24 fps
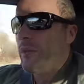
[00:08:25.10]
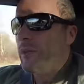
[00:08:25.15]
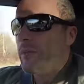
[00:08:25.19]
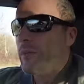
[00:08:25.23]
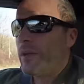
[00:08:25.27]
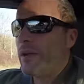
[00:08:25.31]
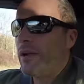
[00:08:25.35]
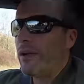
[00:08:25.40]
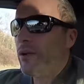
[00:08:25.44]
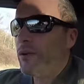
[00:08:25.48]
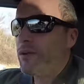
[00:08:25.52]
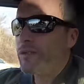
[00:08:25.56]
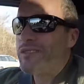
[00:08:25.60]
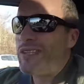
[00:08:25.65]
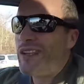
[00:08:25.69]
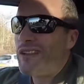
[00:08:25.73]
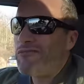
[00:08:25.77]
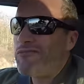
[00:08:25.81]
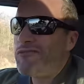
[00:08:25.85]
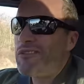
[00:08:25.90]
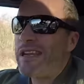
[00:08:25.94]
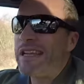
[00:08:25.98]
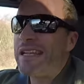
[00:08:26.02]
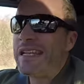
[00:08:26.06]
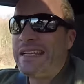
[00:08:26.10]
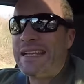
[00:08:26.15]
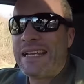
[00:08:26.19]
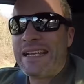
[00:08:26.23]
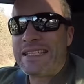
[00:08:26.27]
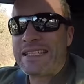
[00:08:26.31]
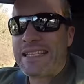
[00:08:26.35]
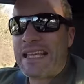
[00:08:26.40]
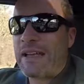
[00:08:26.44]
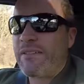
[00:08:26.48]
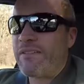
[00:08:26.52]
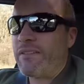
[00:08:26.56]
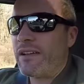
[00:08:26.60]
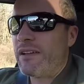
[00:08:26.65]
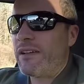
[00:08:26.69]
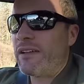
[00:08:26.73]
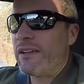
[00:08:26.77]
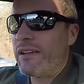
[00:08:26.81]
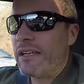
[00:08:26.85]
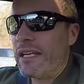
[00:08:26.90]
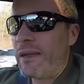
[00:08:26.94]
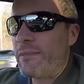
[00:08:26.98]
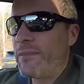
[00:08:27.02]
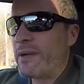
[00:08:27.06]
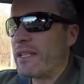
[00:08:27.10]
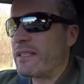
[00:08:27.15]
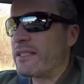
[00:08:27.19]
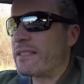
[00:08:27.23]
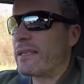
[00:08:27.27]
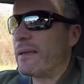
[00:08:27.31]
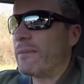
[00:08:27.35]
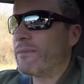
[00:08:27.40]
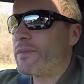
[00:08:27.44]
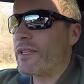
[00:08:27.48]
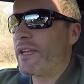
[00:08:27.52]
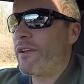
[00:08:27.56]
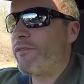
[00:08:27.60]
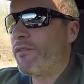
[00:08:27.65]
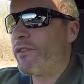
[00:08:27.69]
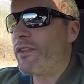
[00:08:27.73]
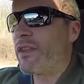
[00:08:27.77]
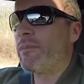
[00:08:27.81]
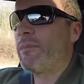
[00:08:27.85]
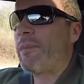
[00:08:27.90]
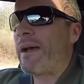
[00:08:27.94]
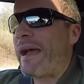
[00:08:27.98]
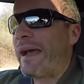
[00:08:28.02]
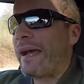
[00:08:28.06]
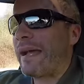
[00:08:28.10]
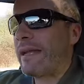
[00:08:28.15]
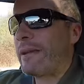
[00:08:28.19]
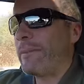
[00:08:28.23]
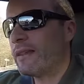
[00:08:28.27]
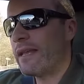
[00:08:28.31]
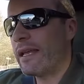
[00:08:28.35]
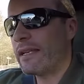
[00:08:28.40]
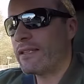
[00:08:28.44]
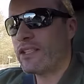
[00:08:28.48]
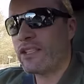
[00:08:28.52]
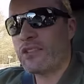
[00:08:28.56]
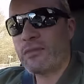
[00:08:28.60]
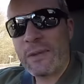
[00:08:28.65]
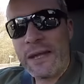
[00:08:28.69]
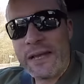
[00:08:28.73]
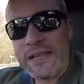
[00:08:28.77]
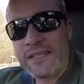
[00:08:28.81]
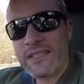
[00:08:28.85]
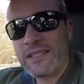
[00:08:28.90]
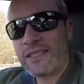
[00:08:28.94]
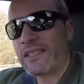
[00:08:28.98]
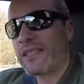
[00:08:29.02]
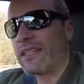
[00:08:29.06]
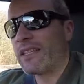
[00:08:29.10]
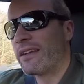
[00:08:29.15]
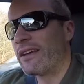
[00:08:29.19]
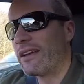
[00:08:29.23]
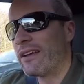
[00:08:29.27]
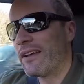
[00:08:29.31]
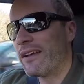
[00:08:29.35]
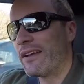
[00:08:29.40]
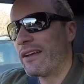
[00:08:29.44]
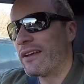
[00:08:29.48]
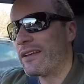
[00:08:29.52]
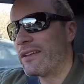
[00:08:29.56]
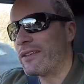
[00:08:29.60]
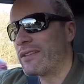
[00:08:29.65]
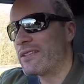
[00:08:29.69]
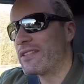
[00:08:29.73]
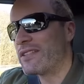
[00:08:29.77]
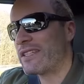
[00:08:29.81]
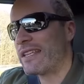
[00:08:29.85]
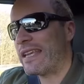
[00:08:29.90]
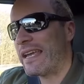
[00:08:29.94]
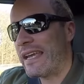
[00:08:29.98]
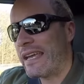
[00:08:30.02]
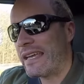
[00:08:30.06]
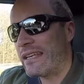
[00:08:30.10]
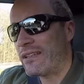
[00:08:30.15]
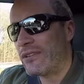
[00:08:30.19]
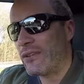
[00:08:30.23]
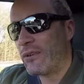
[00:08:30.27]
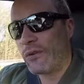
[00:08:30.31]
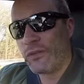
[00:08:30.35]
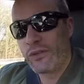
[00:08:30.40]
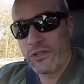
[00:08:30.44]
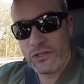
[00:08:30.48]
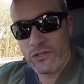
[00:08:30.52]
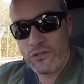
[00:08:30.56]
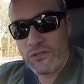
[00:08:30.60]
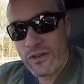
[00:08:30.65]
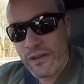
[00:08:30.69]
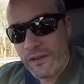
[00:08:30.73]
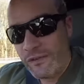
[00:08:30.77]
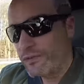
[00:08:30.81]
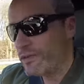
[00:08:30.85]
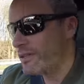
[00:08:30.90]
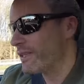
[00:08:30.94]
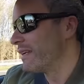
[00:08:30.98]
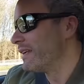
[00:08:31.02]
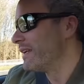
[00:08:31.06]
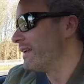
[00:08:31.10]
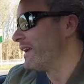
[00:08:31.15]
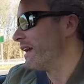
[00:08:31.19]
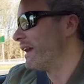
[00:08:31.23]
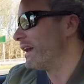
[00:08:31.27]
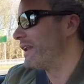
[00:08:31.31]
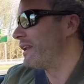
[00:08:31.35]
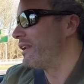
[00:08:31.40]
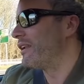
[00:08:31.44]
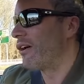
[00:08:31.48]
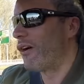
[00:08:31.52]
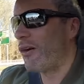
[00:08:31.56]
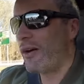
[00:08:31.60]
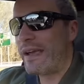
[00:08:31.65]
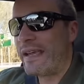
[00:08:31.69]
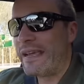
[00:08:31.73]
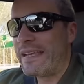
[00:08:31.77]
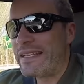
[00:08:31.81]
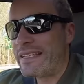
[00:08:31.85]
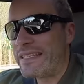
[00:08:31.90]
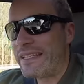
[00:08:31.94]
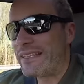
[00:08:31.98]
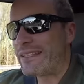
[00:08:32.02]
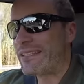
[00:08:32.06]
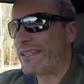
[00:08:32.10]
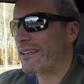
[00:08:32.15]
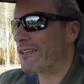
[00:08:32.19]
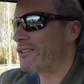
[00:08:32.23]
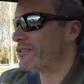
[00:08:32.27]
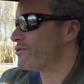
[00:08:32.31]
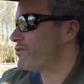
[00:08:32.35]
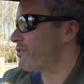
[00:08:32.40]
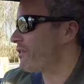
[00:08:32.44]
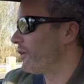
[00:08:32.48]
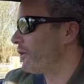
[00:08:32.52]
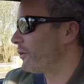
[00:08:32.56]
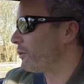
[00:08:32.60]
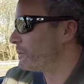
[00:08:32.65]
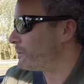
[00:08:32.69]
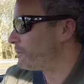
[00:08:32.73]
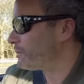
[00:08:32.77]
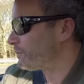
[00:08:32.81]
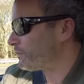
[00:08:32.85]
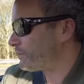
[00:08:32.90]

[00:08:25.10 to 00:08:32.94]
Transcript: but it also really needs to have a limit slip diff on the back. That just makes the skid or the drift a lot easier to control.